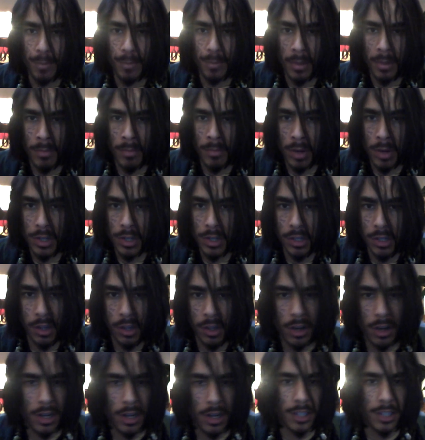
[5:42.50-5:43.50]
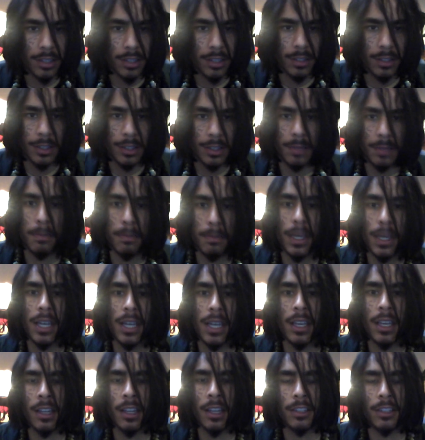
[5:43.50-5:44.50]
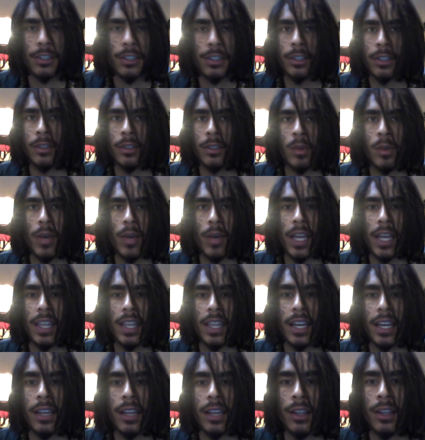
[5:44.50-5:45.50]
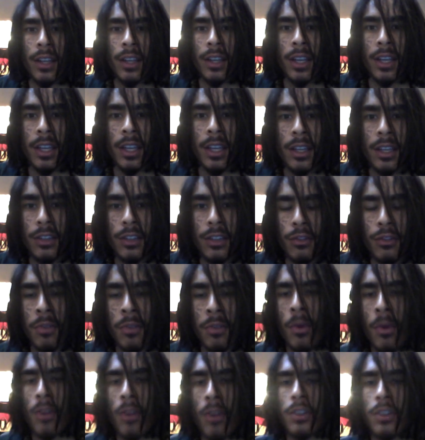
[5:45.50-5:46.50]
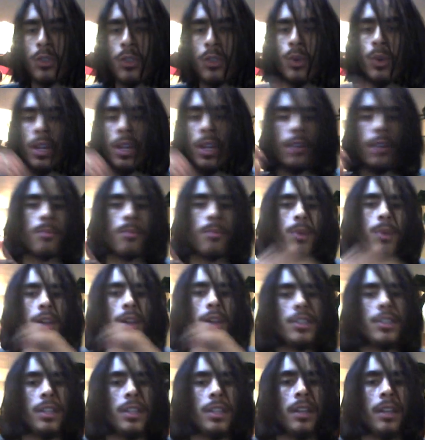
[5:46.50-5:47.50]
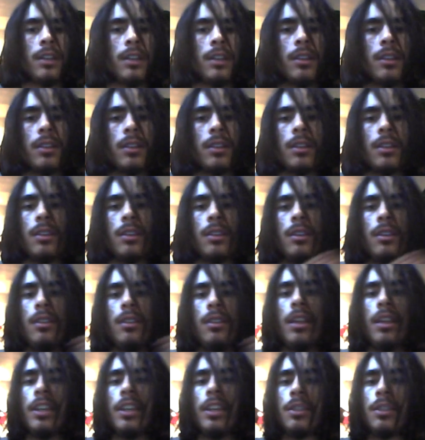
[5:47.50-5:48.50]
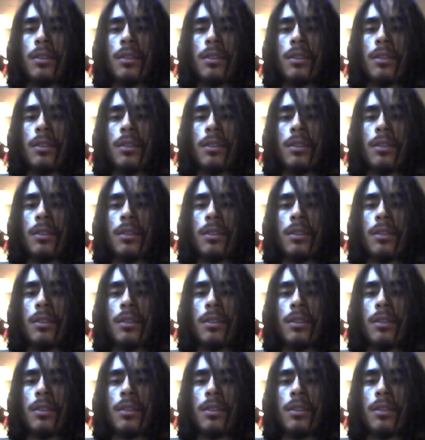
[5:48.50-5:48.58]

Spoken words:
martial artists speak in a certain way that from all their training of punching, they